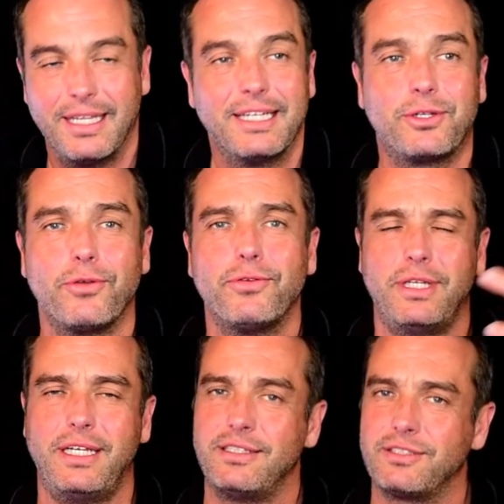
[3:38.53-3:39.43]
Let's go through
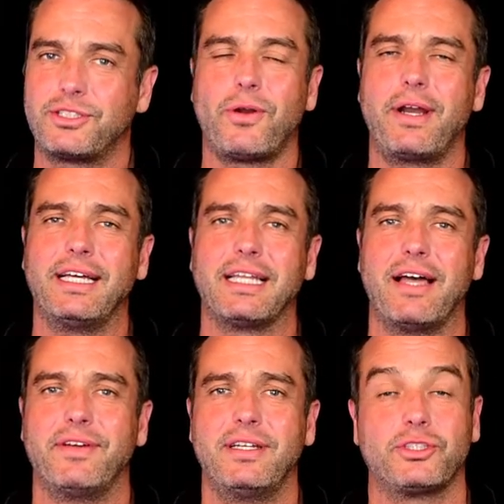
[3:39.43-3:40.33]
the starting
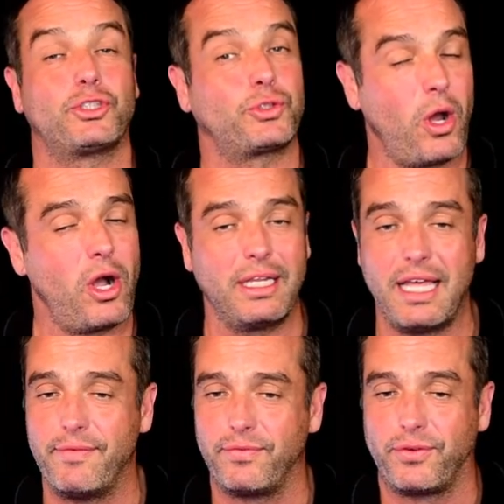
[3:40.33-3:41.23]
11, a strong
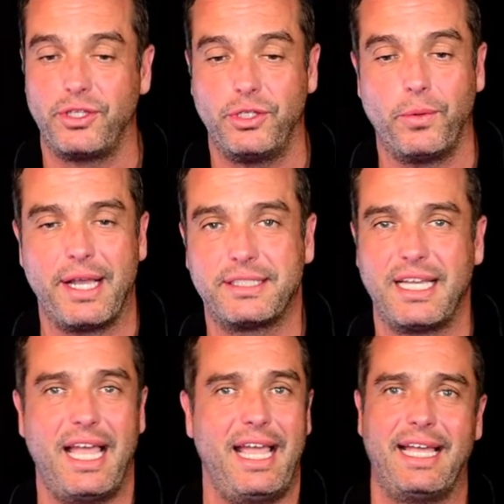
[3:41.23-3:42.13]
11 for the U.S.,
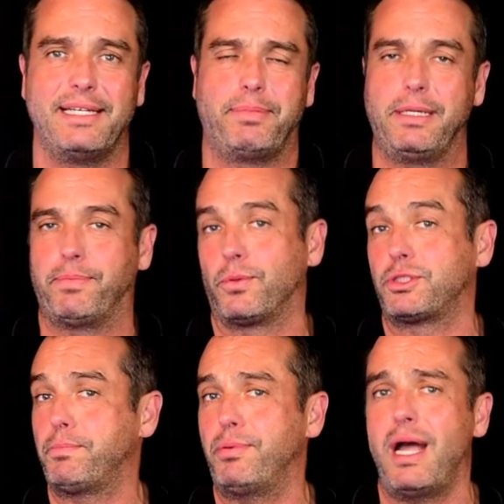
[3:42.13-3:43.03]
and people were
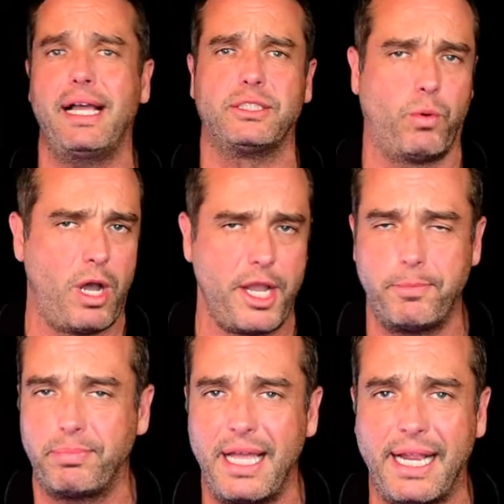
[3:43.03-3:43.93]
surprised. Why are you
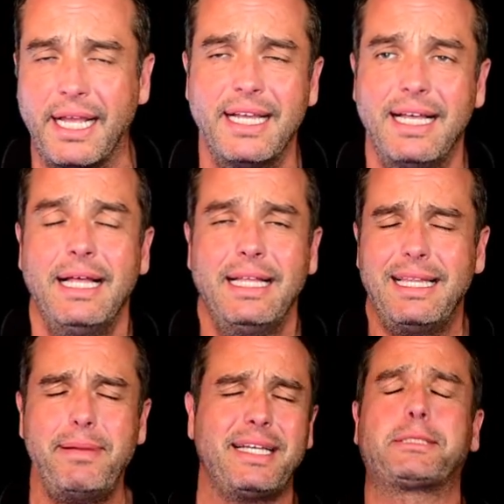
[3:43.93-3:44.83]
playing?
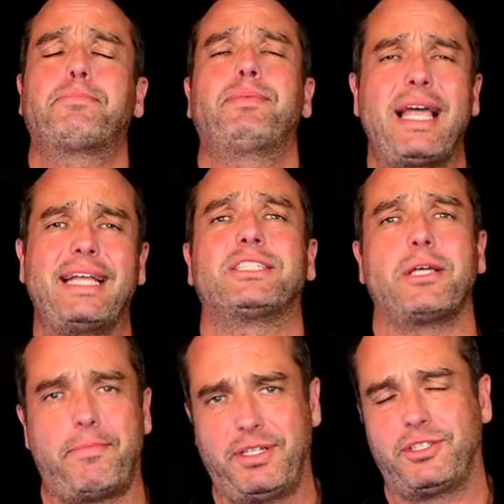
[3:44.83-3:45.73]
Let me explain
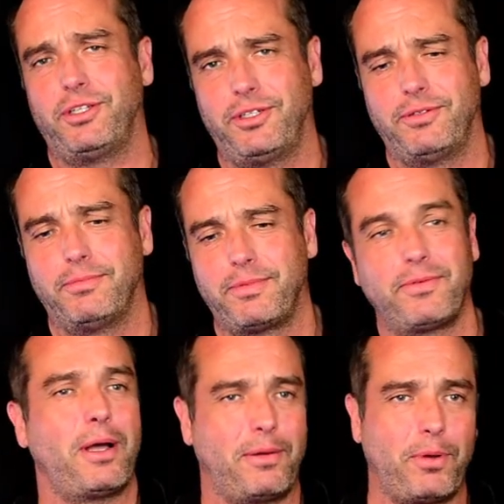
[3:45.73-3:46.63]
something to you.
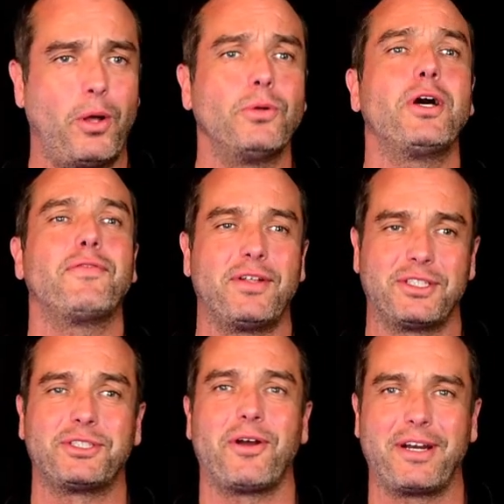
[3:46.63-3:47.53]
I'll hold off on the
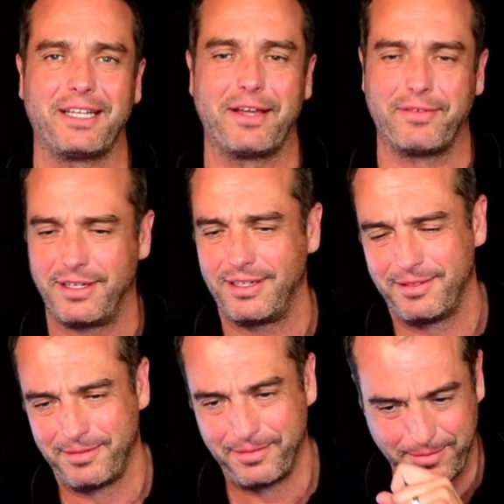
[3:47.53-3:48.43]
starting 11.
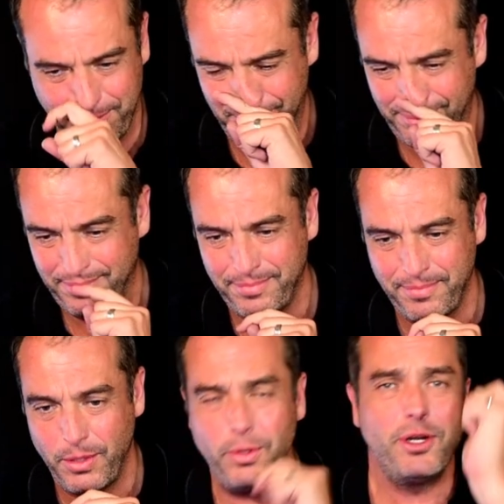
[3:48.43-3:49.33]

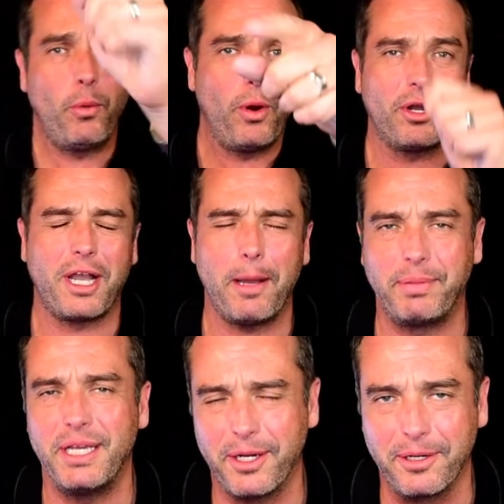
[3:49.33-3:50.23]
We're in a World Cup
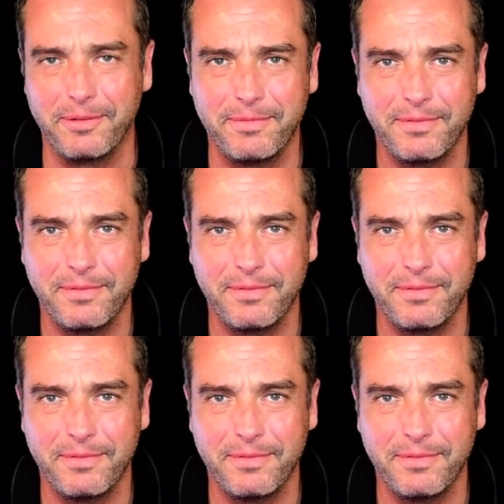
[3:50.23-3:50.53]
year.